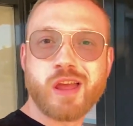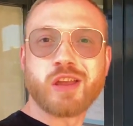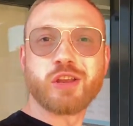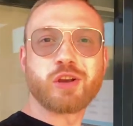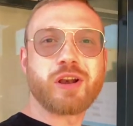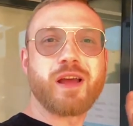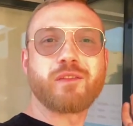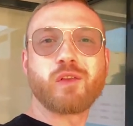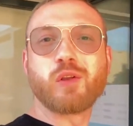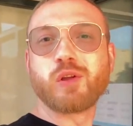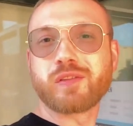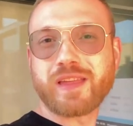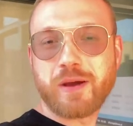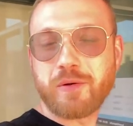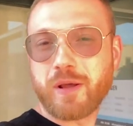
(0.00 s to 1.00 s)
you're gonna have to
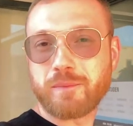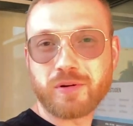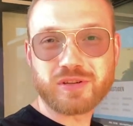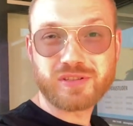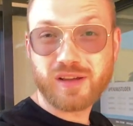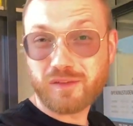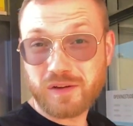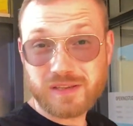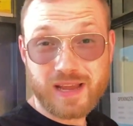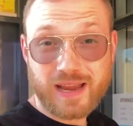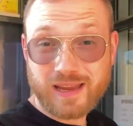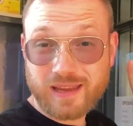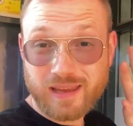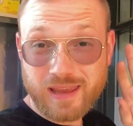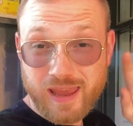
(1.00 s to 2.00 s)
look that one up yourself because I
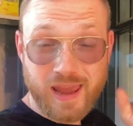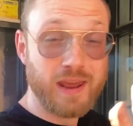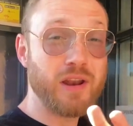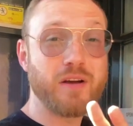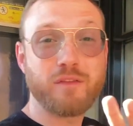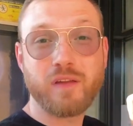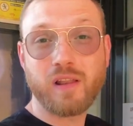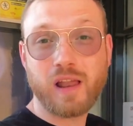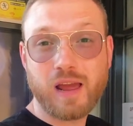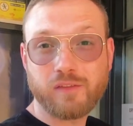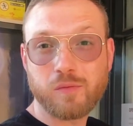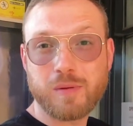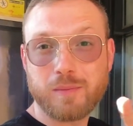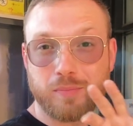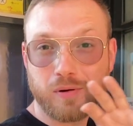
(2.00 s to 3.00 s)
cannot for the life
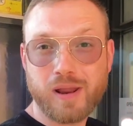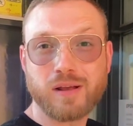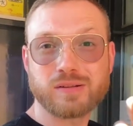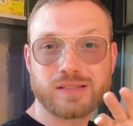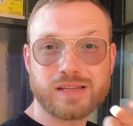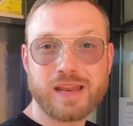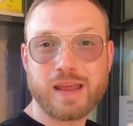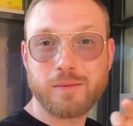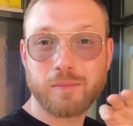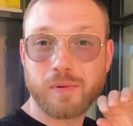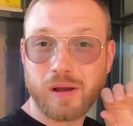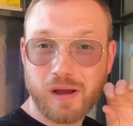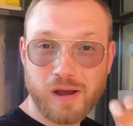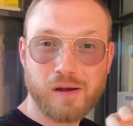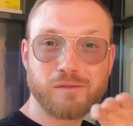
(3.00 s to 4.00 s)
of me pronounce the name
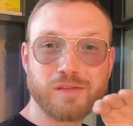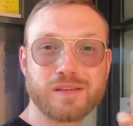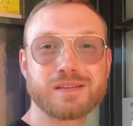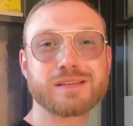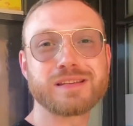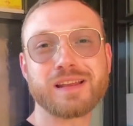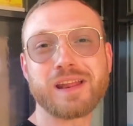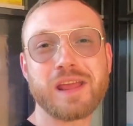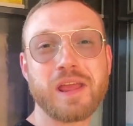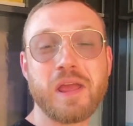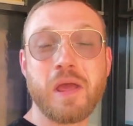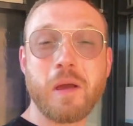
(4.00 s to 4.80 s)
of this city.